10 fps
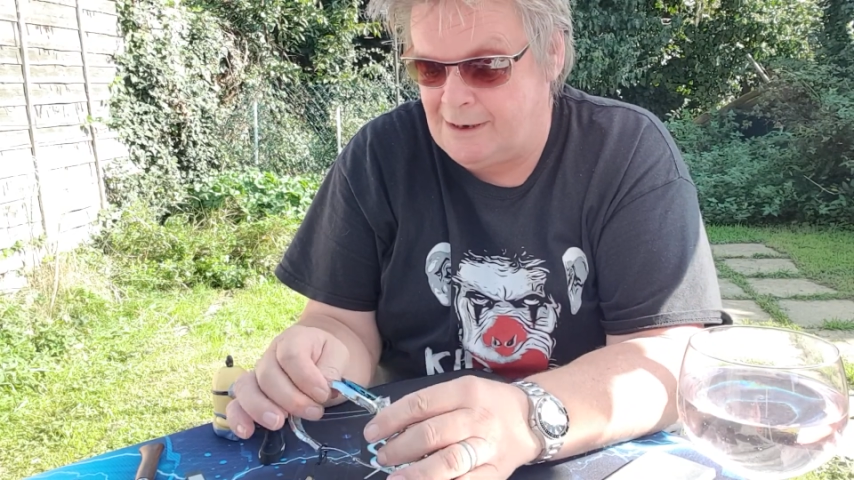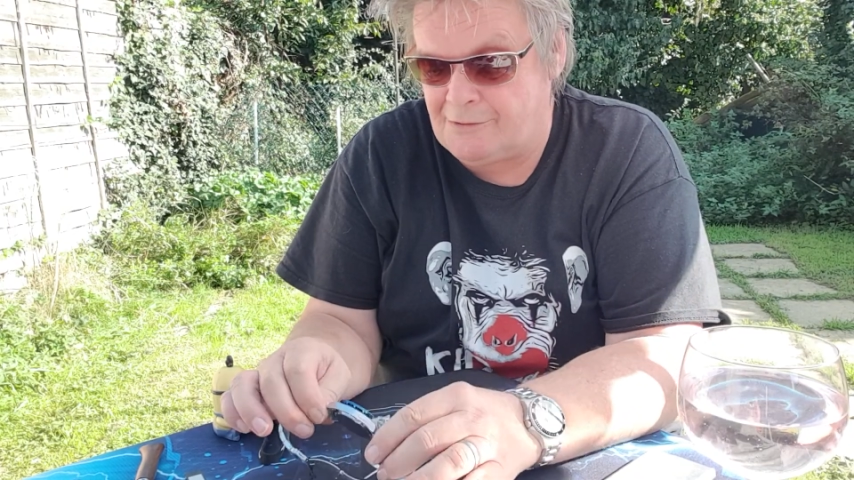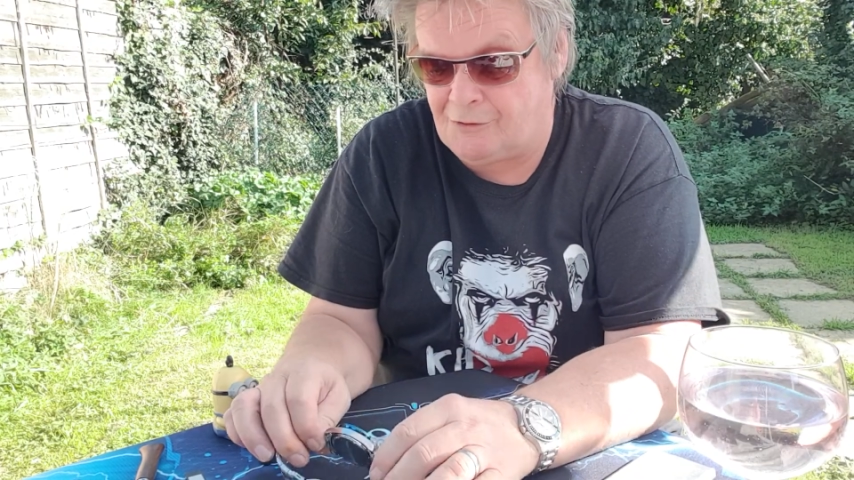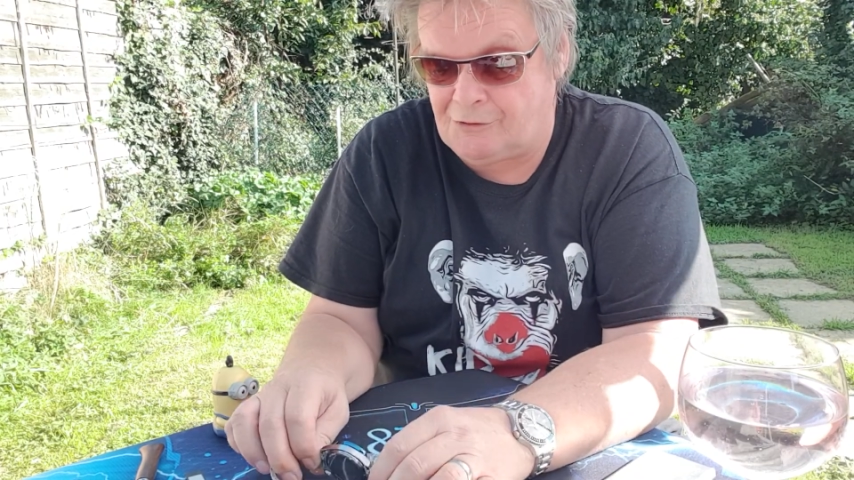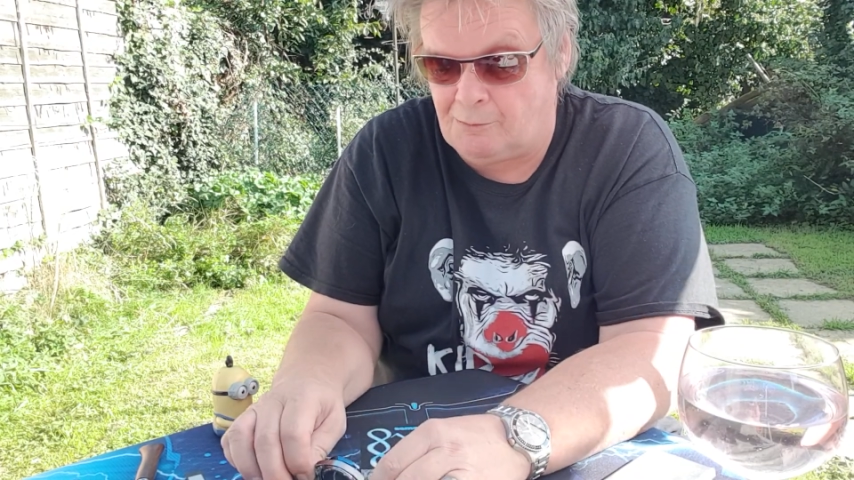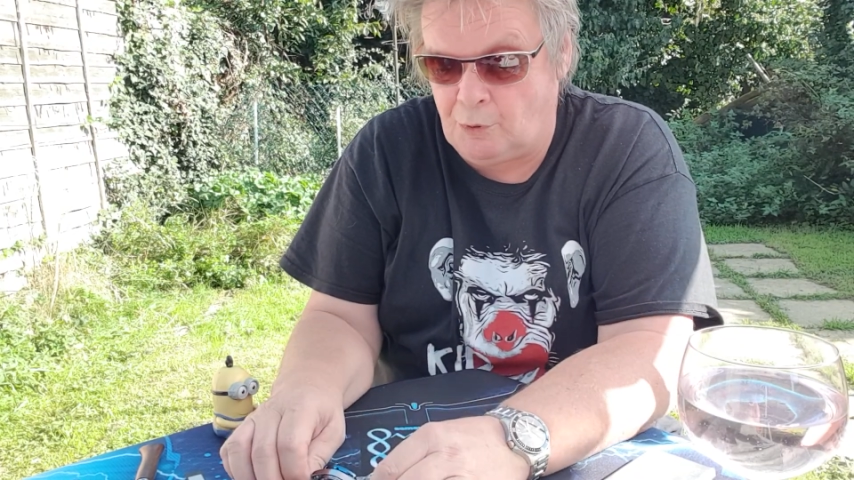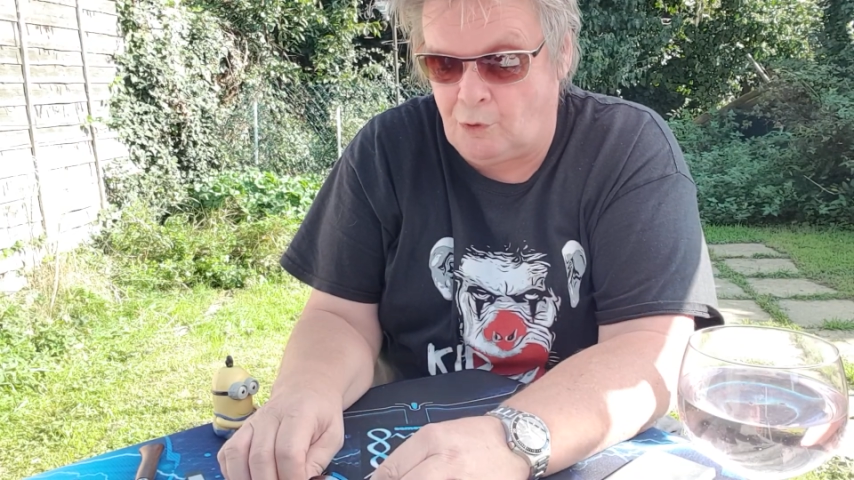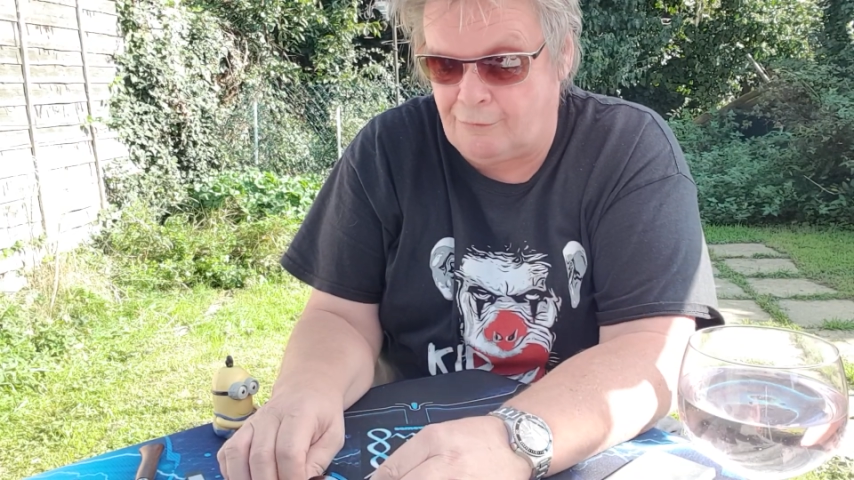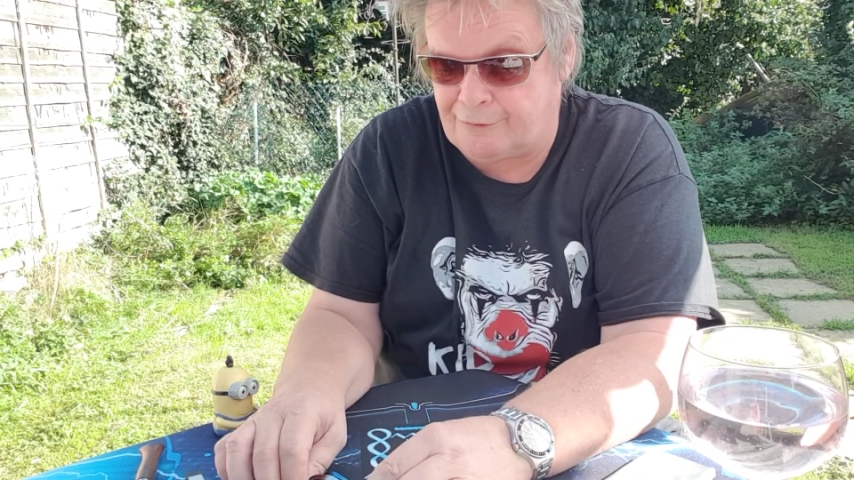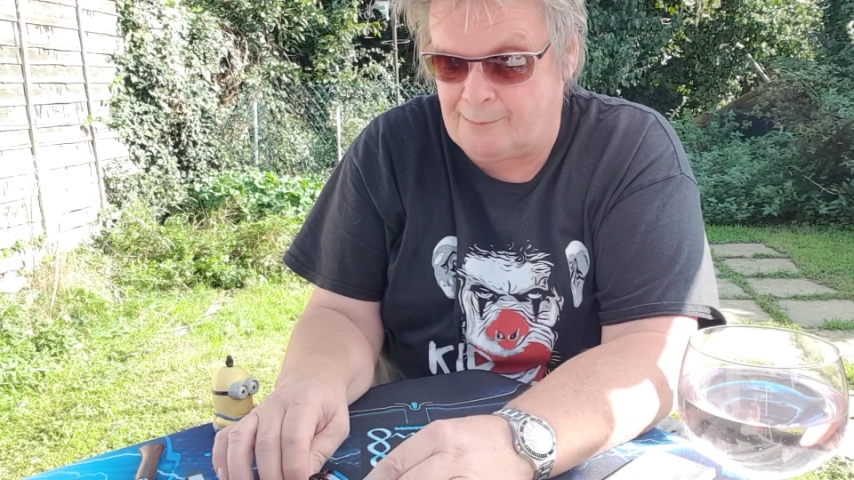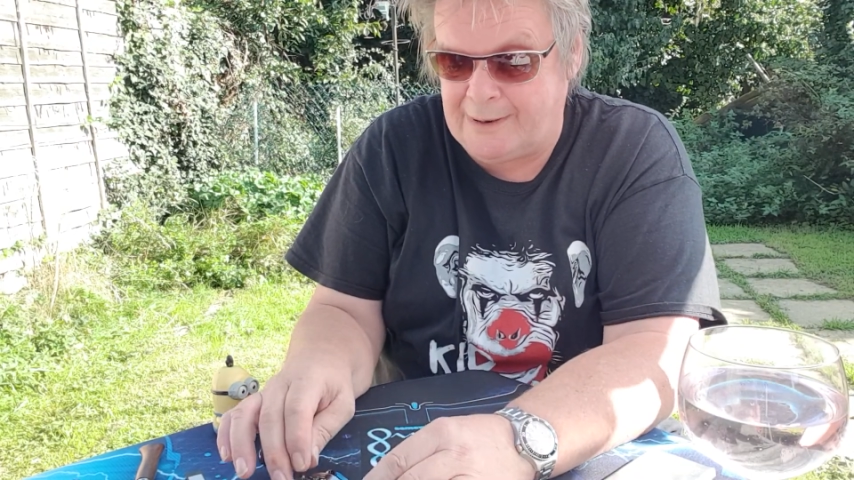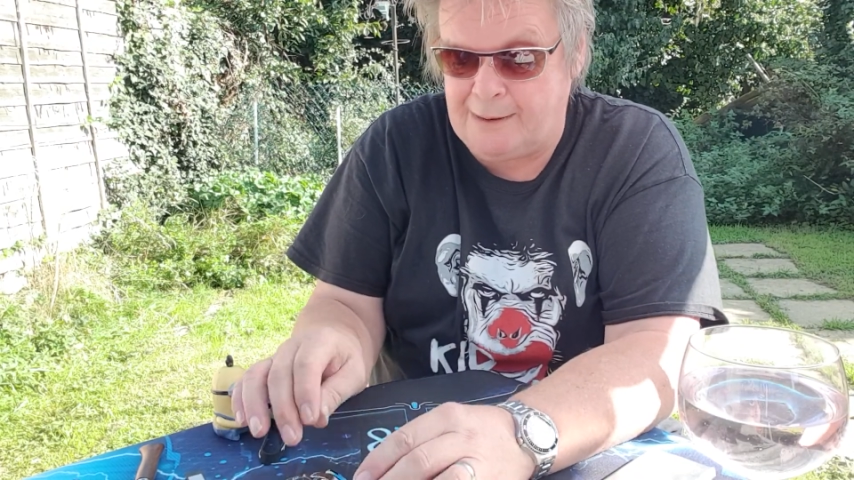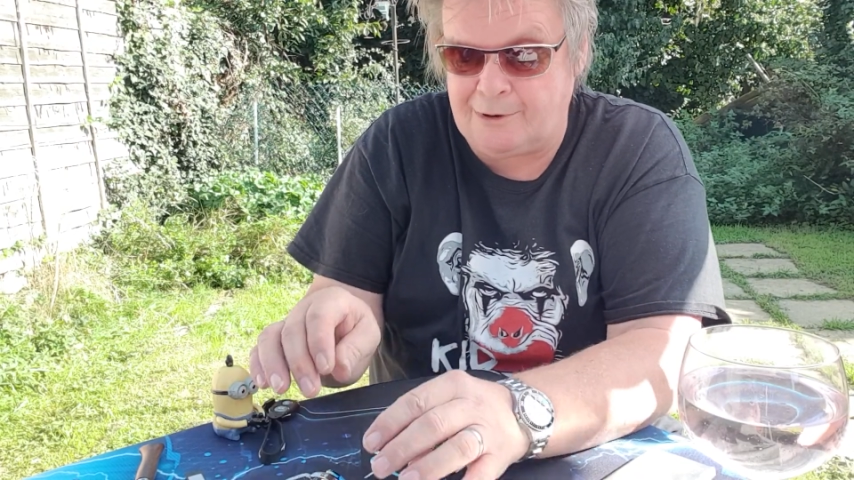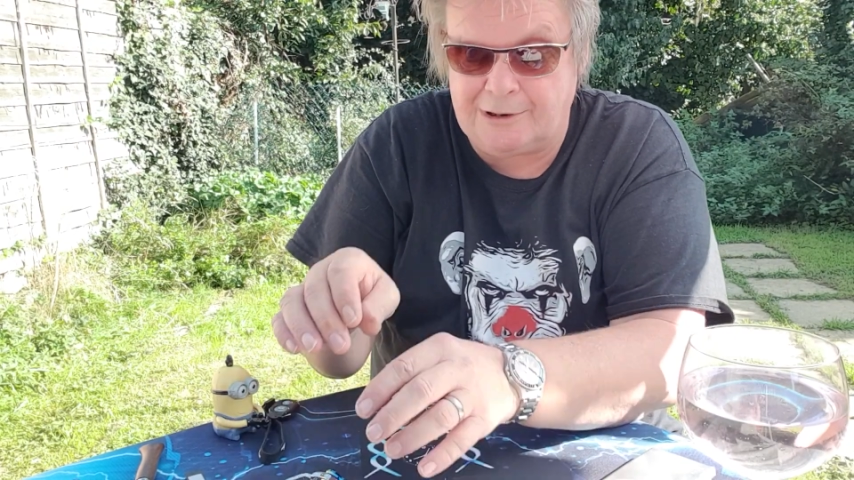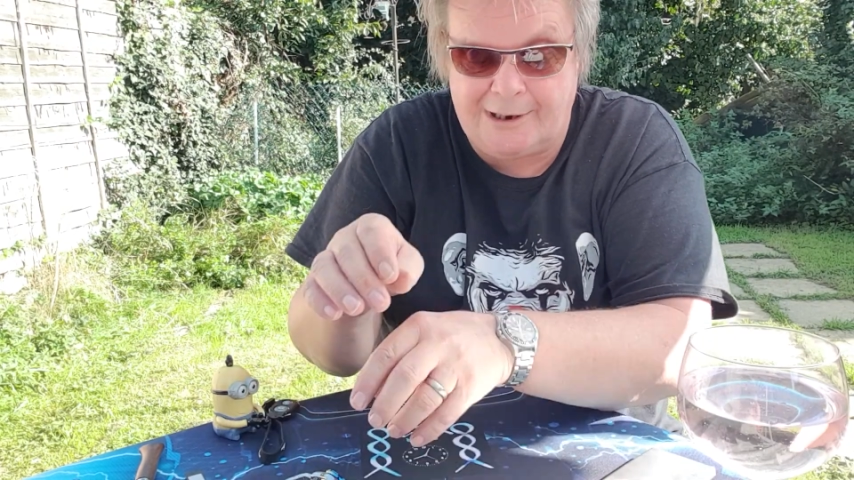and the support from people